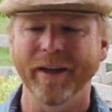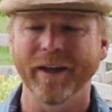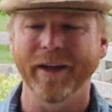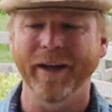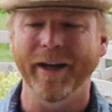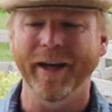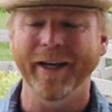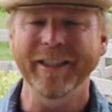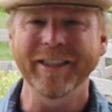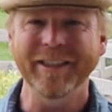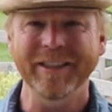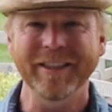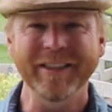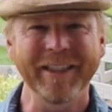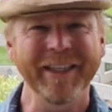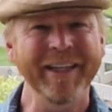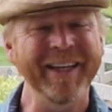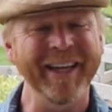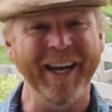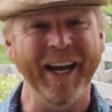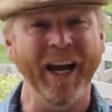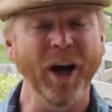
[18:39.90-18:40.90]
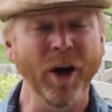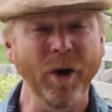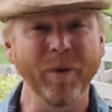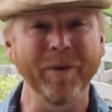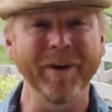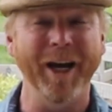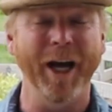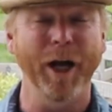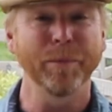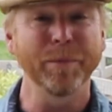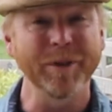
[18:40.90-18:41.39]
I seek
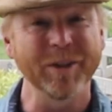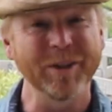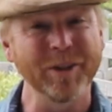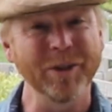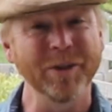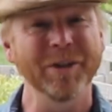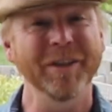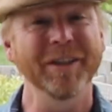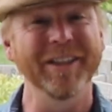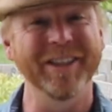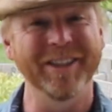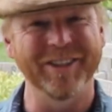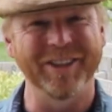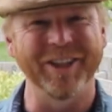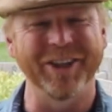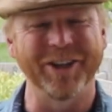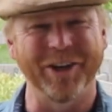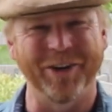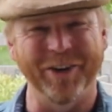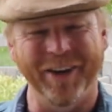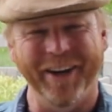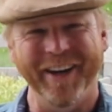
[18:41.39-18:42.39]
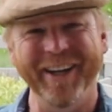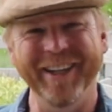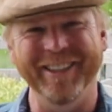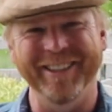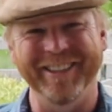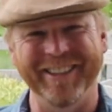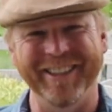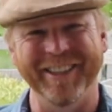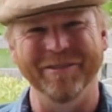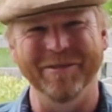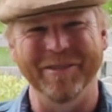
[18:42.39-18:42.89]
out opportunities to cry
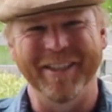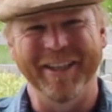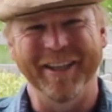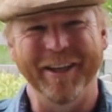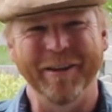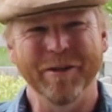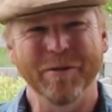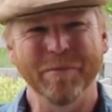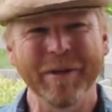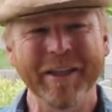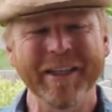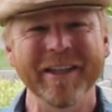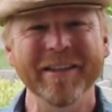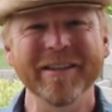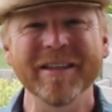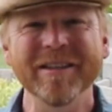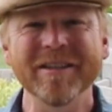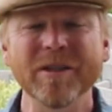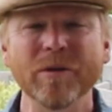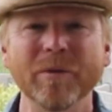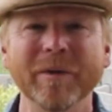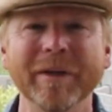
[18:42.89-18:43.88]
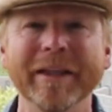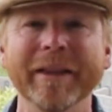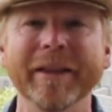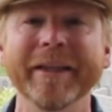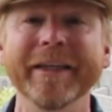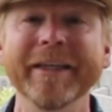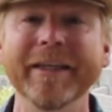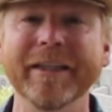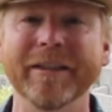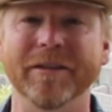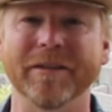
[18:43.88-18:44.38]
sometimes because it's a
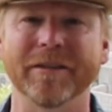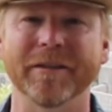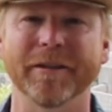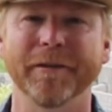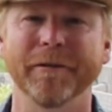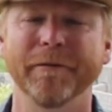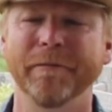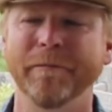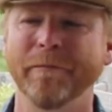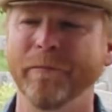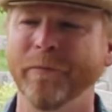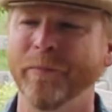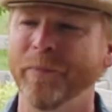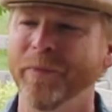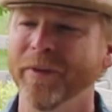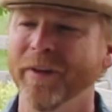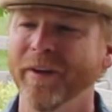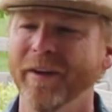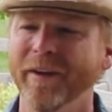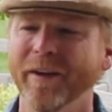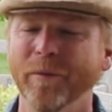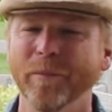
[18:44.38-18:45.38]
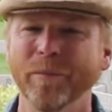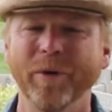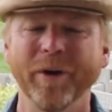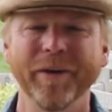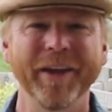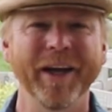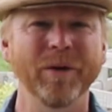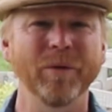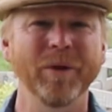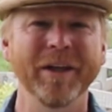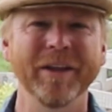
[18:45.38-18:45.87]
release. Boy,
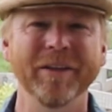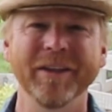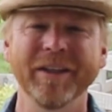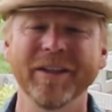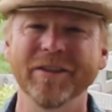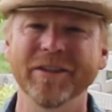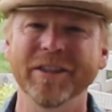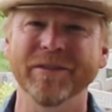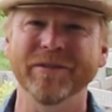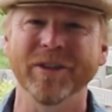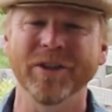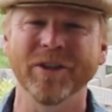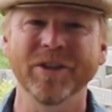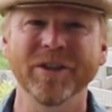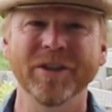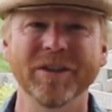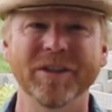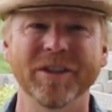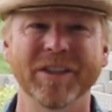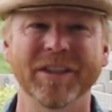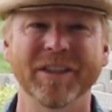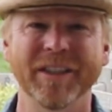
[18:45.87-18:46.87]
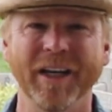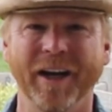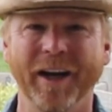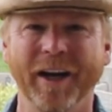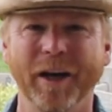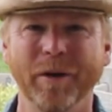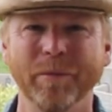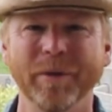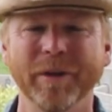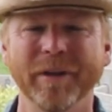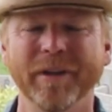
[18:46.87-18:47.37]
that release of a good
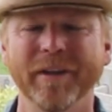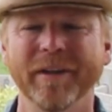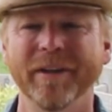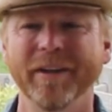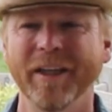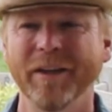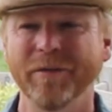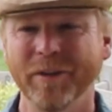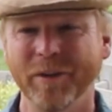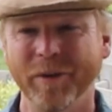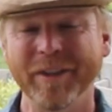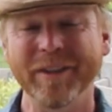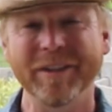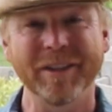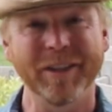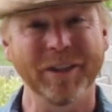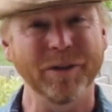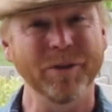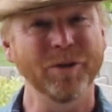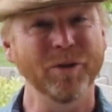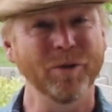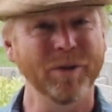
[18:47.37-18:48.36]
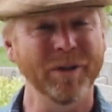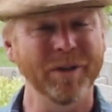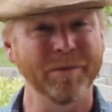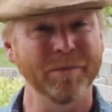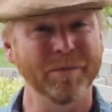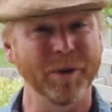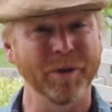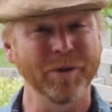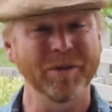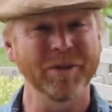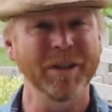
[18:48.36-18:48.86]
sob, even though I still do it
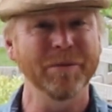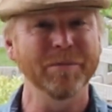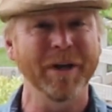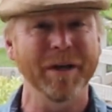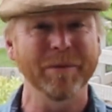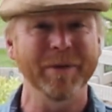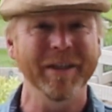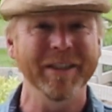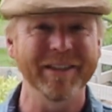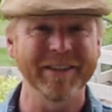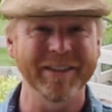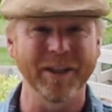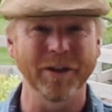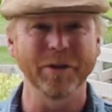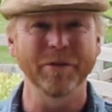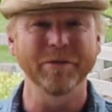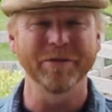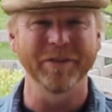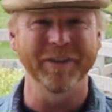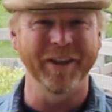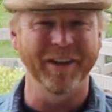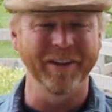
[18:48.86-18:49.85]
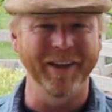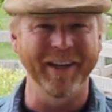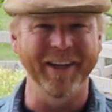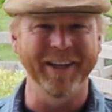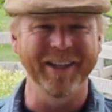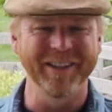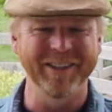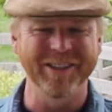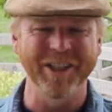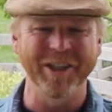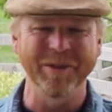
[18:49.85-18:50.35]
mostly by myself and I'll
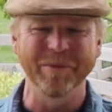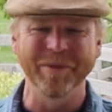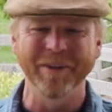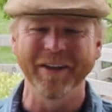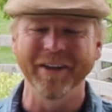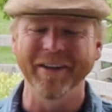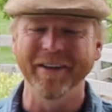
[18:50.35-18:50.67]
hide somewhere,